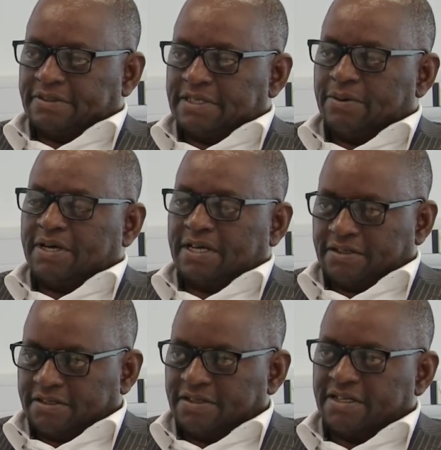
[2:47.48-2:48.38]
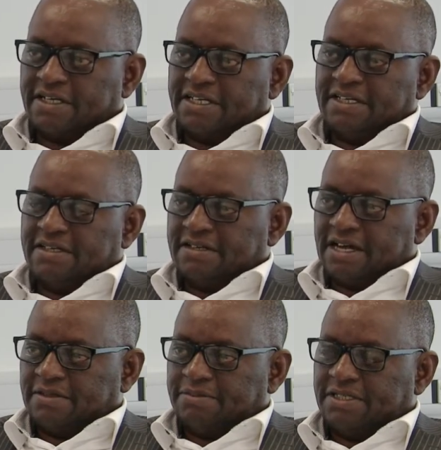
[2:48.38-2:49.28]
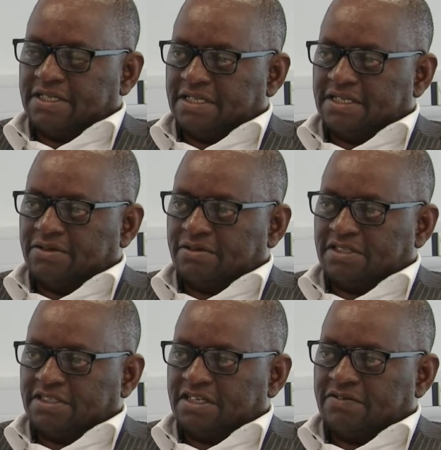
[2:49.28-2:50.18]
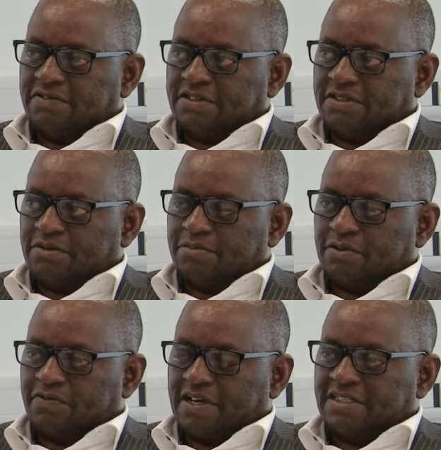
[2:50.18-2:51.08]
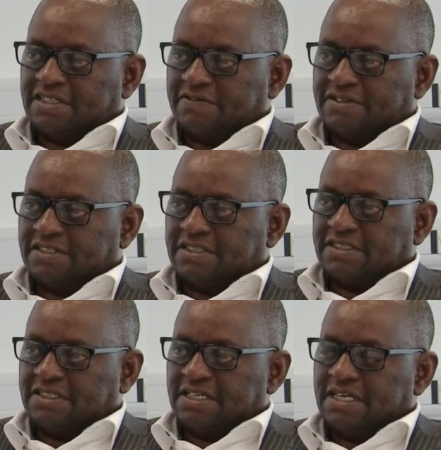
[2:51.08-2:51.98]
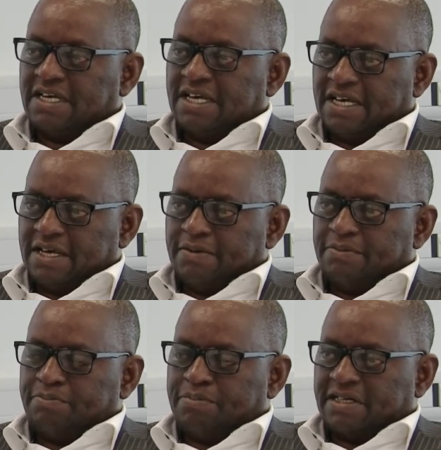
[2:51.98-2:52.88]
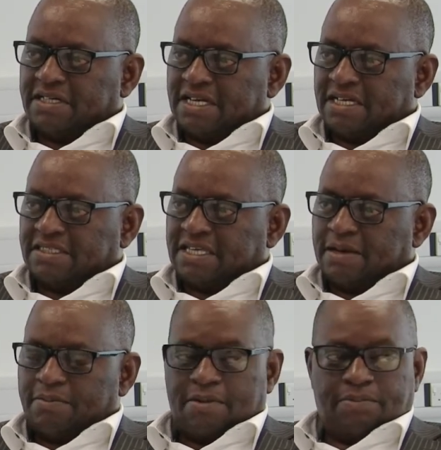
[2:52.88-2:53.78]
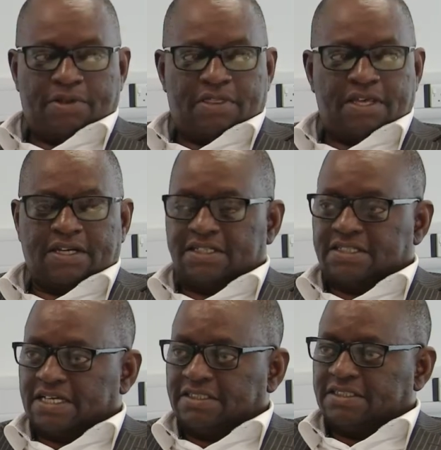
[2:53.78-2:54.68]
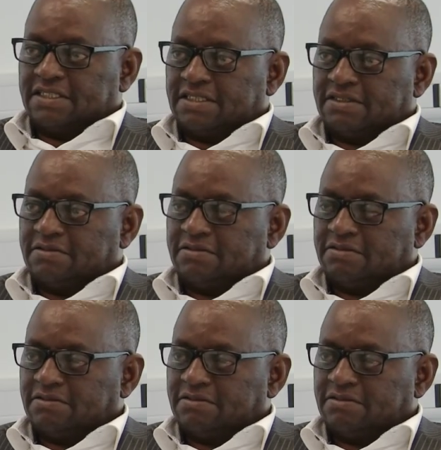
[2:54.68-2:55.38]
They were readmitted into the service to provide services. Partners came up with a retention